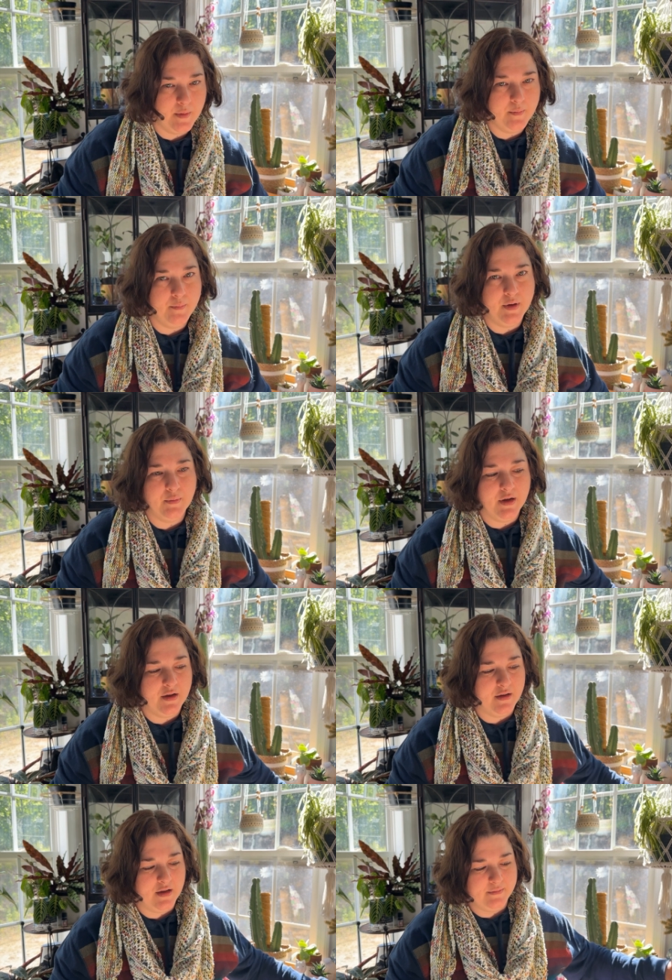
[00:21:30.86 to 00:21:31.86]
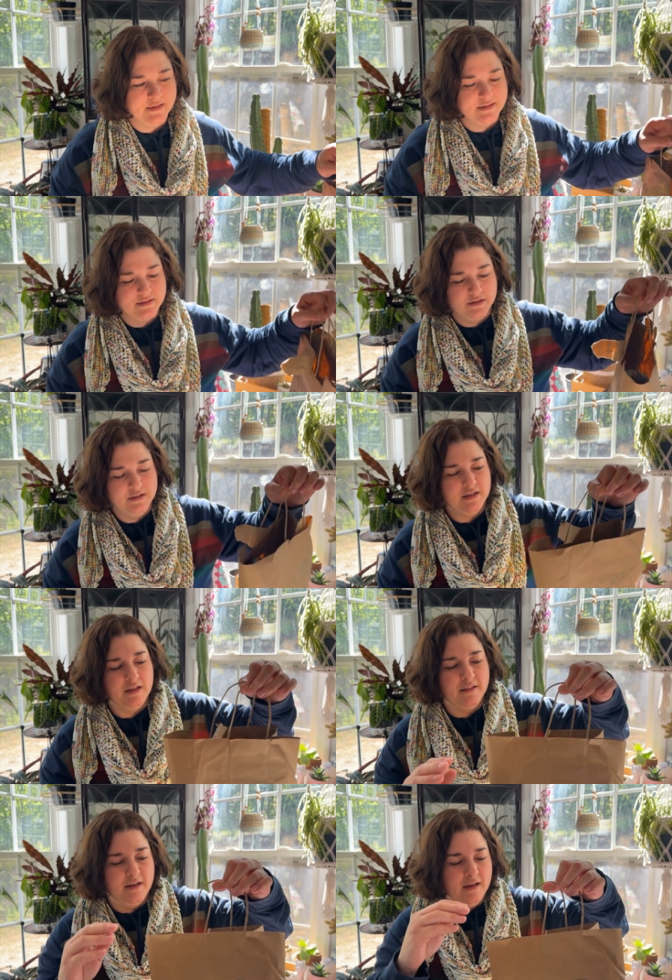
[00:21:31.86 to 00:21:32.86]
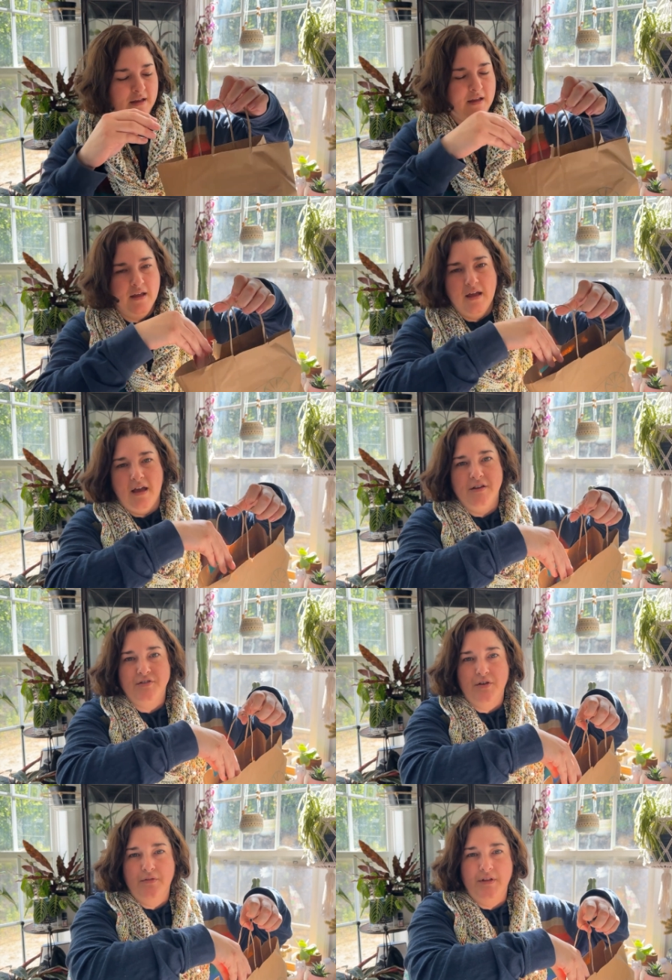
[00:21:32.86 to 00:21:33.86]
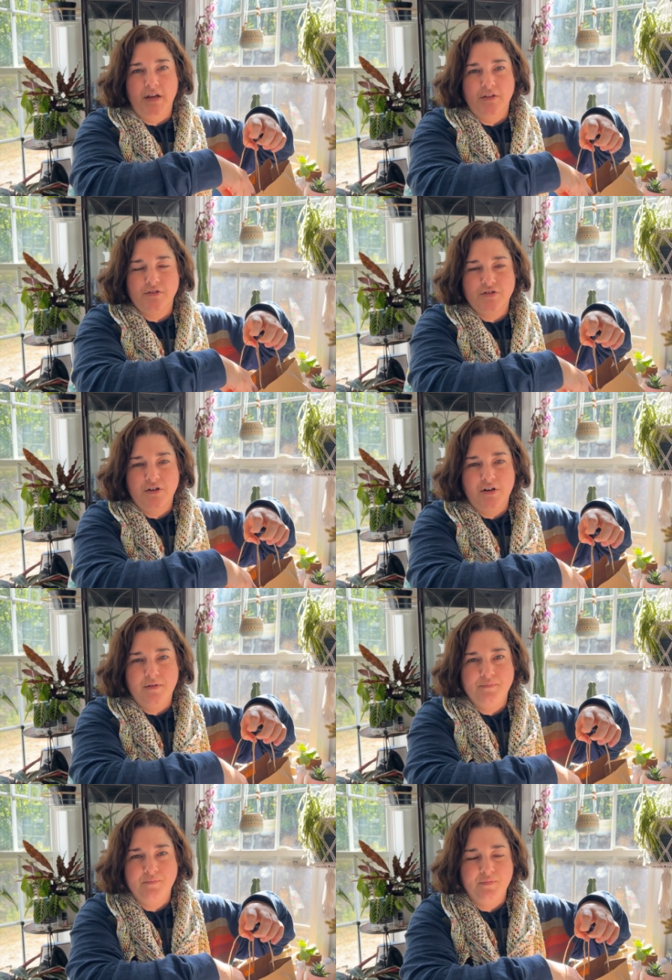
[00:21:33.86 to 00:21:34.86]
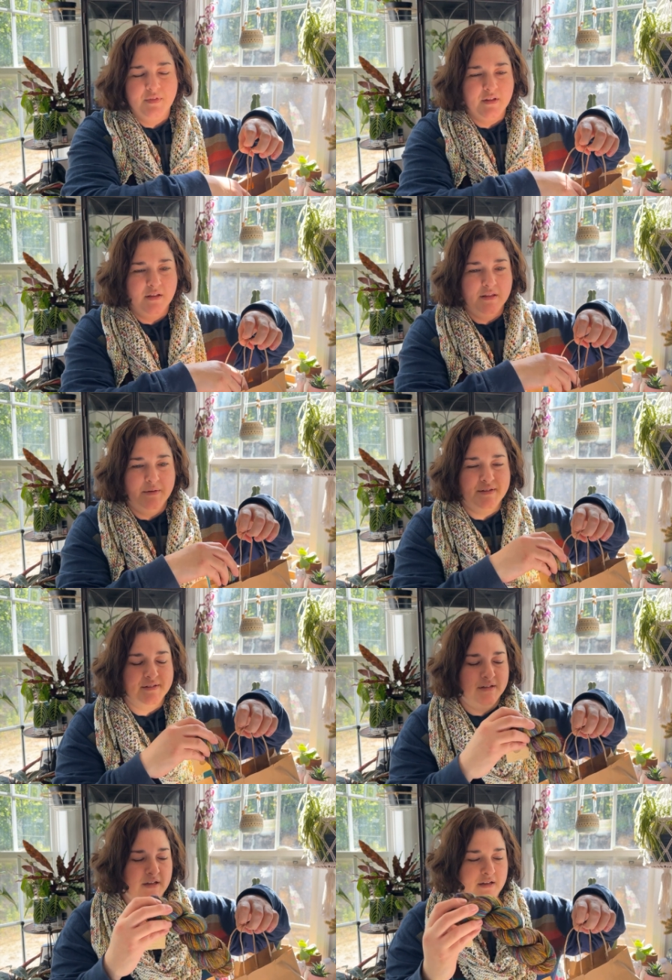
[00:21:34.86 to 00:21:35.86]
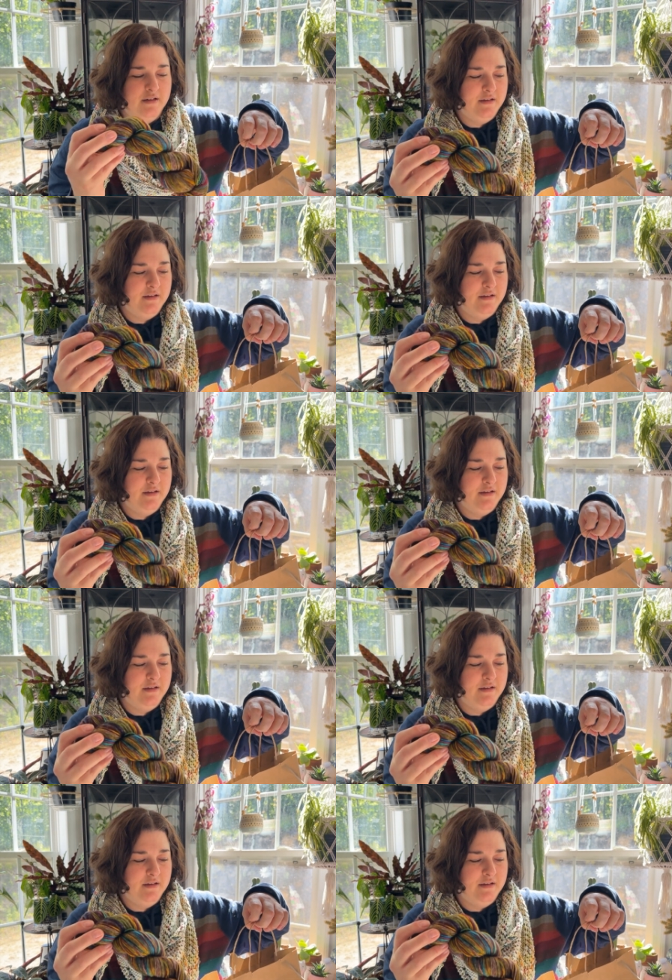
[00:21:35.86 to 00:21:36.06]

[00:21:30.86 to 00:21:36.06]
But while I was looking at that, I showed the other shawl that was sitting